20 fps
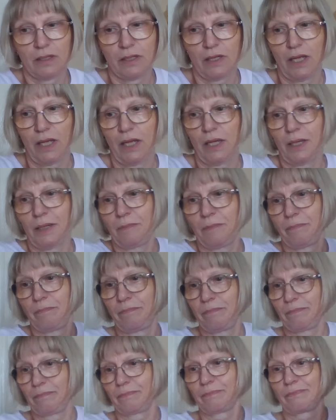
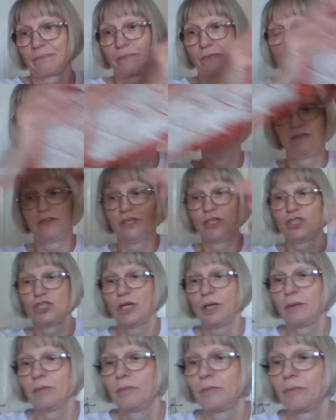I finish it.